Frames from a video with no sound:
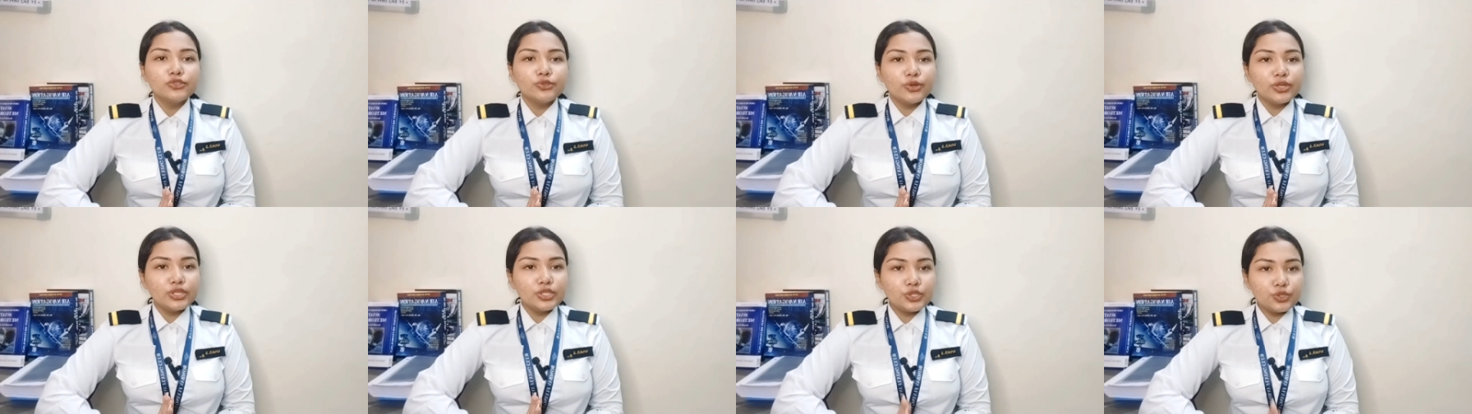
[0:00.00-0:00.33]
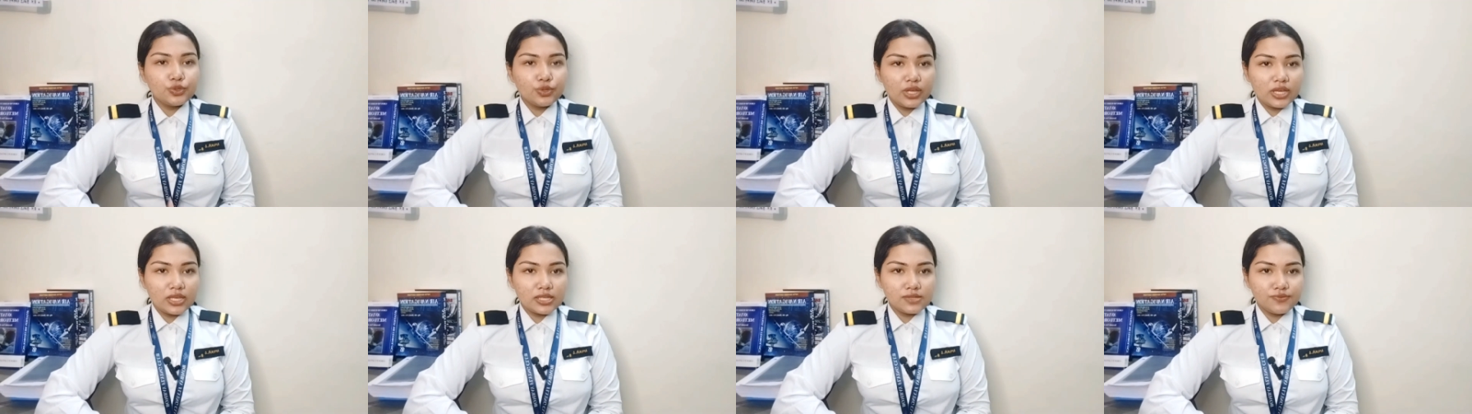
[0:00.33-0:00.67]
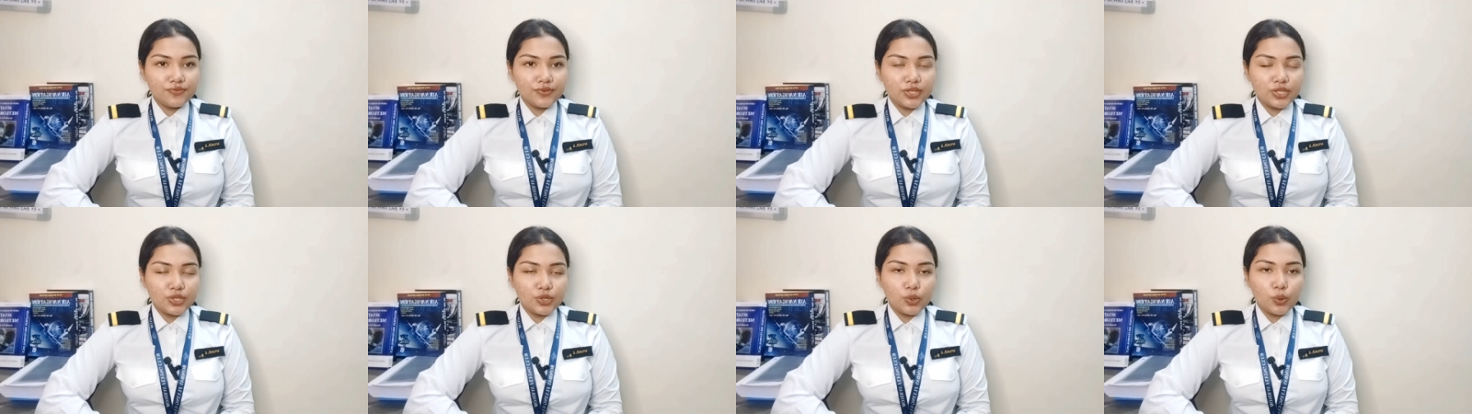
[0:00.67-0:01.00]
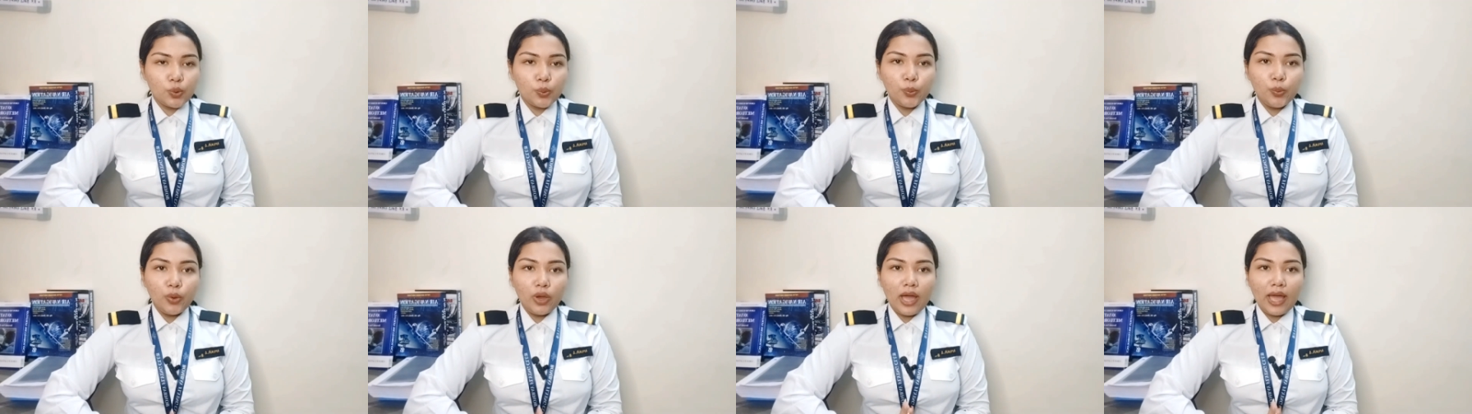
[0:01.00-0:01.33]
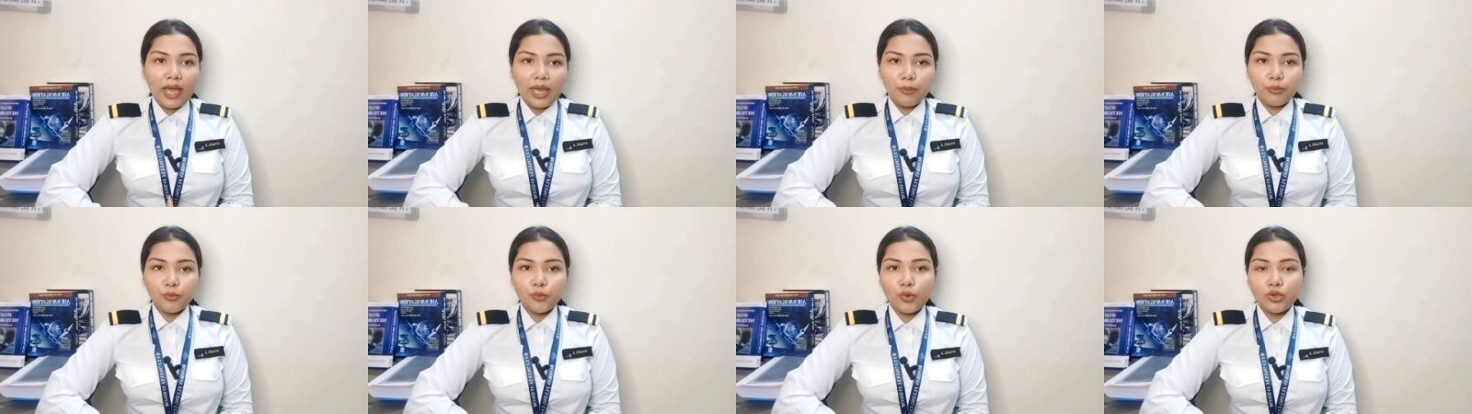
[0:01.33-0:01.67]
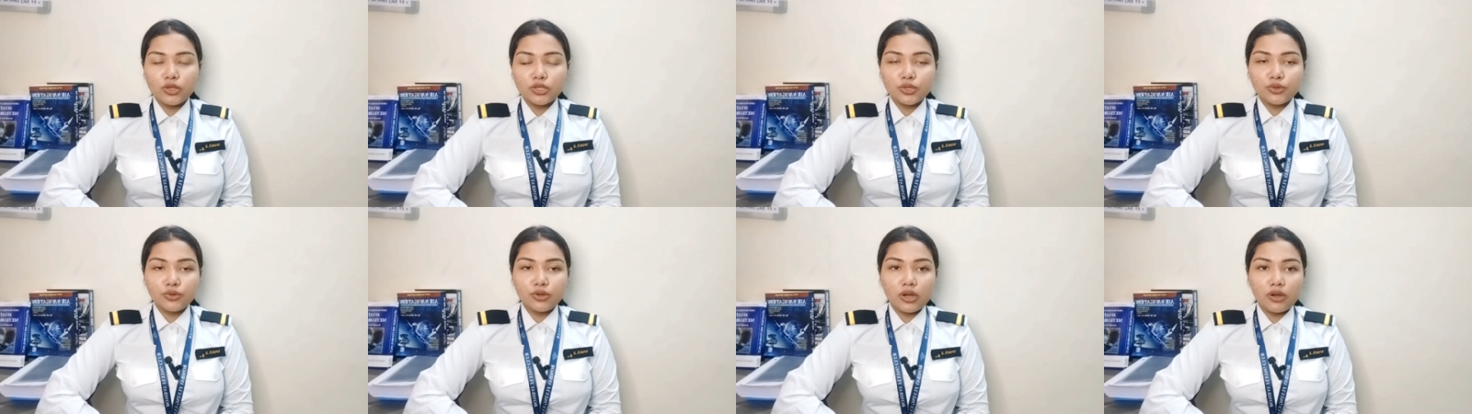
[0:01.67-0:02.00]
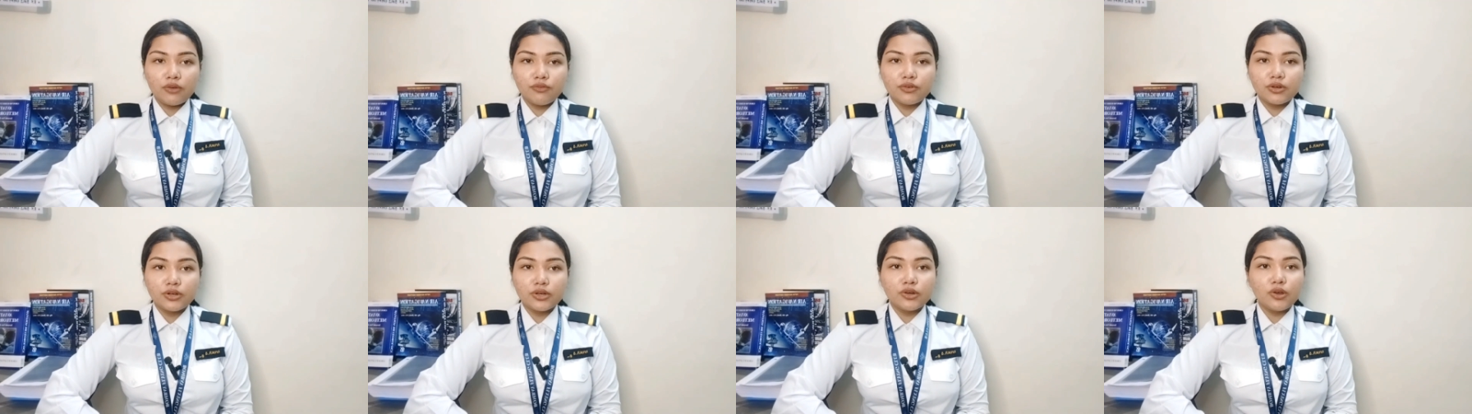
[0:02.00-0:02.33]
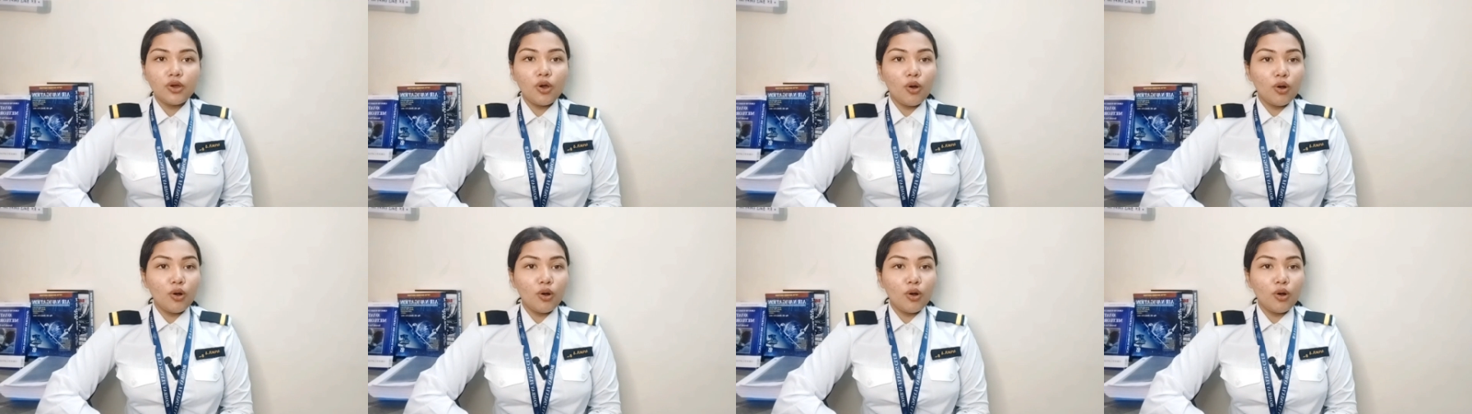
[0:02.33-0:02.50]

So in today's video, I'm going to cover